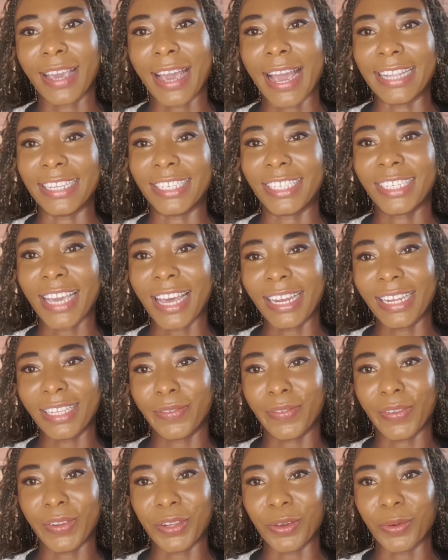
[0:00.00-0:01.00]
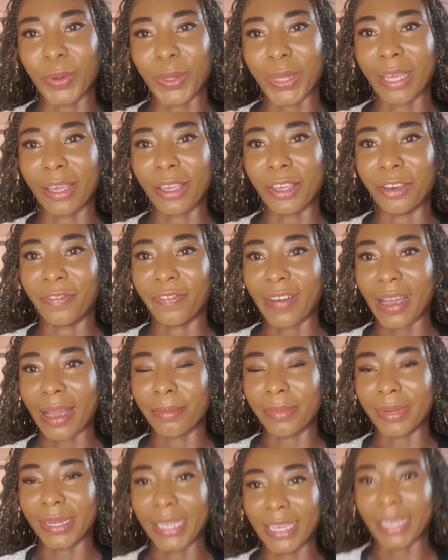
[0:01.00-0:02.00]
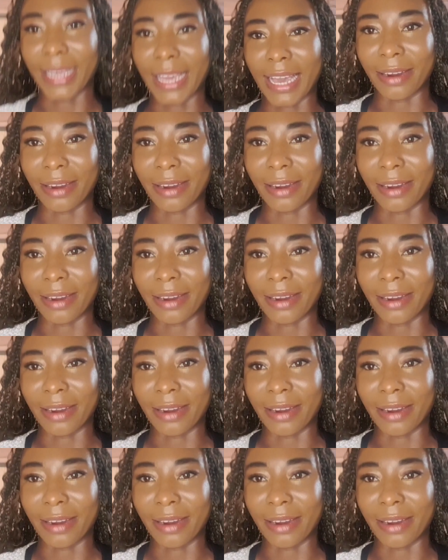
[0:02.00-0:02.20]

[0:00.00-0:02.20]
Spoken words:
and share this video with your family